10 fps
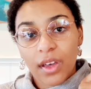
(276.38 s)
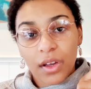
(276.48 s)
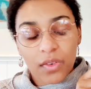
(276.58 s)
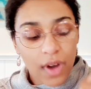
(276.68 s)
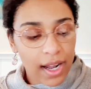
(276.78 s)

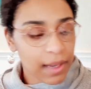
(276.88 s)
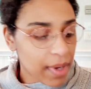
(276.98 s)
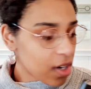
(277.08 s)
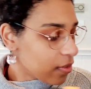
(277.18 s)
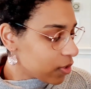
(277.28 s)
writing my
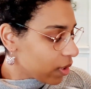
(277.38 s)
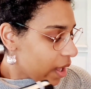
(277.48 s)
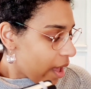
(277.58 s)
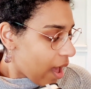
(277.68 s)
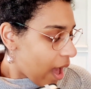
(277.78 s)
novel.
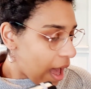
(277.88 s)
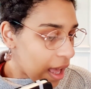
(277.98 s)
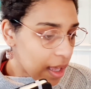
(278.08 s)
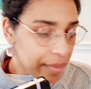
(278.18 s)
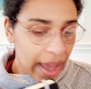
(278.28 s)

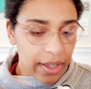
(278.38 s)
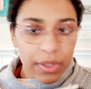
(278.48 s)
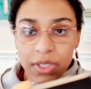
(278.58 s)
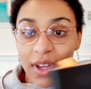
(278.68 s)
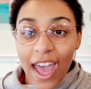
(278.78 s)
I
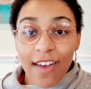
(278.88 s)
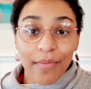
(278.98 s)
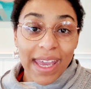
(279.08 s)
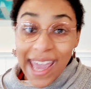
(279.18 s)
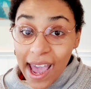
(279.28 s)
also have
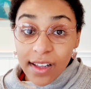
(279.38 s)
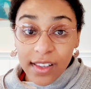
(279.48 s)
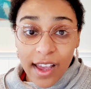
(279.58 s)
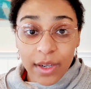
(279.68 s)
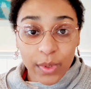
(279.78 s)
my
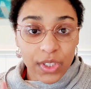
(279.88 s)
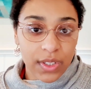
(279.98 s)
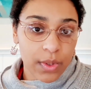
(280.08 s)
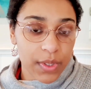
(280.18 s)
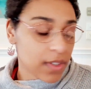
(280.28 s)
outline, which is
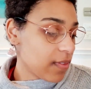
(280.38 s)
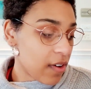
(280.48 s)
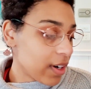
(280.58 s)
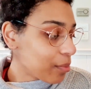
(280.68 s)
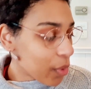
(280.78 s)
also
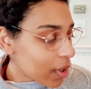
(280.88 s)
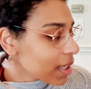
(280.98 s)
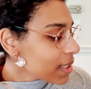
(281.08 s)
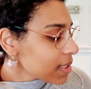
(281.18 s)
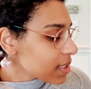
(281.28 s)
very
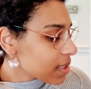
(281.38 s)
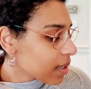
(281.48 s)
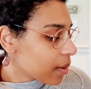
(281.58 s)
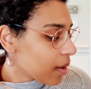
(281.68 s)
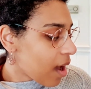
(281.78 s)
important.
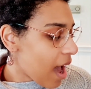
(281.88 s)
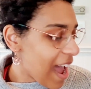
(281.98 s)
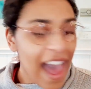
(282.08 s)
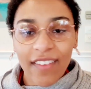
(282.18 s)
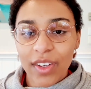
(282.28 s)
I
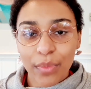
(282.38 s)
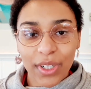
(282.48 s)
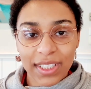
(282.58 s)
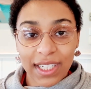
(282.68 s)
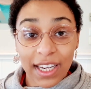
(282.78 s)
haven't
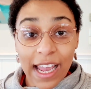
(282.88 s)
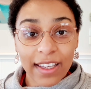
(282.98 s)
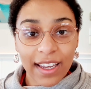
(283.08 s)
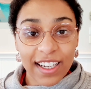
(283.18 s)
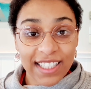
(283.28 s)
printed it out
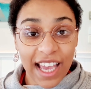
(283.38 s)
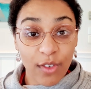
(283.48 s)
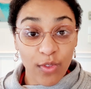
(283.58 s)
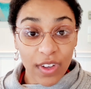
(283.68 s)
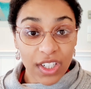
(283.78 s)
yet because I
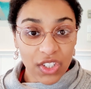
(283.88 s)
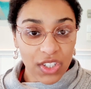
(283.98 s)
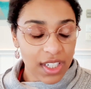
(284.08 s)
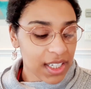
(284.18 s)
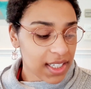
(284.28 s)
haven't finished
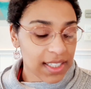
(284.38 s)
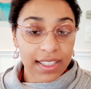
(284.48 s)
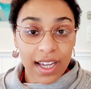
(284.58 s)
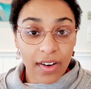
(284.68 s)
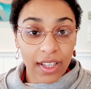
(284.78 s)
it. It is
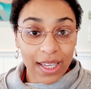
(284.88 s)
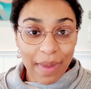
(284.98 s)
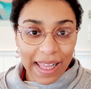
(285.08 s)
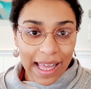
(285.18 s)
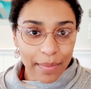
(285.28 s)
currently on
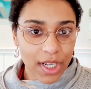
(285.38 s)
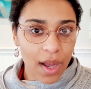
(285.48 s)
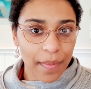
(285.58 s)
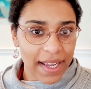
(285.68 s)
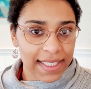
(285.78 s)
my
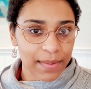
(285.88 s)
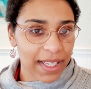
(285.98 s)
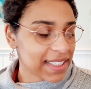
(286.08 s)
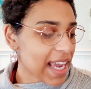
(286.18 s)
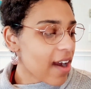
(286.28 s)
laptop, as well
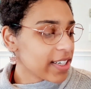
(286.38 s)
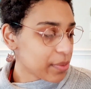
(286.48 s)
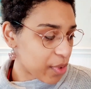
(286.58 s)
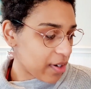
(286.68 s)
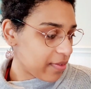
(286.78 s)
as character
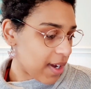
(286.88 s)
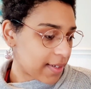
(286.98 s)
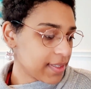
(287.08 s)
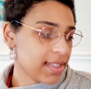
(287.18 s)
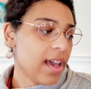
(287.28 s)

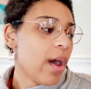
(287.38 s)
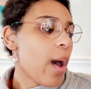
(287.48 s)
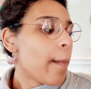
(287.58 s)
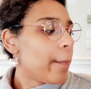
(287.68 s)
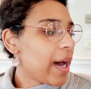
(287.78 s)
profiles.
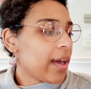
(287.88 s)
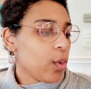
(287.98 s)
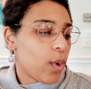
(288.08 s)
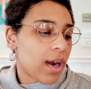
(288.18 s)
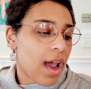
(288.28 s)

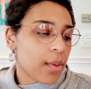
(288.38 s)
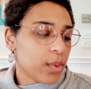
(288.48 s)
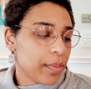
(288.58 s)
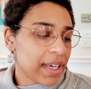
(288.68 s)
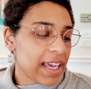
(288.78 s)
But what I
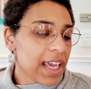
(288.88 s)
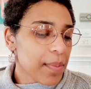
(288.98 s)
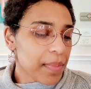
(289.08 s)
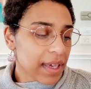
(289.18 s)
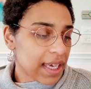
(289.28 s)
will be
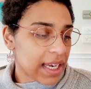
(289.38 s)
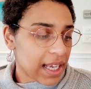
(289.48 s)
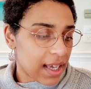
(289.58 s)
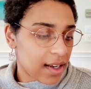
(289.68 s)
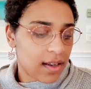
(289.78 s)
keeping it
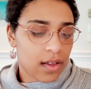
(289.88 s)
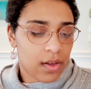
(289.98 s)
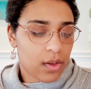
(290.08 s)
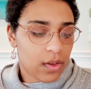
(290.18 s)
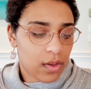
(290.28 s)
in
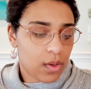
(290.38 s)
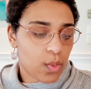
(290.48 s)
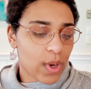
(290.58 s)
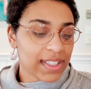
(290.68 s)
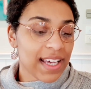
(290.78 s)

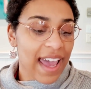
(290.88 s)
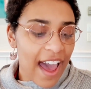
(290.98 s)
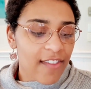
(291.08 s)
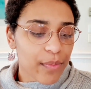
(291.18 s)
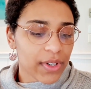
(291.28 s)
once I
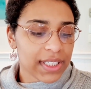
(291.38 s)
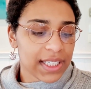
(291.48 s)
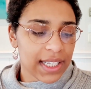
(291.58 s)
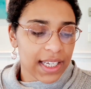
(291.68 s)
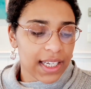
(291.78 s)
have
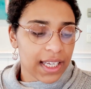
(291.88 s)
printed it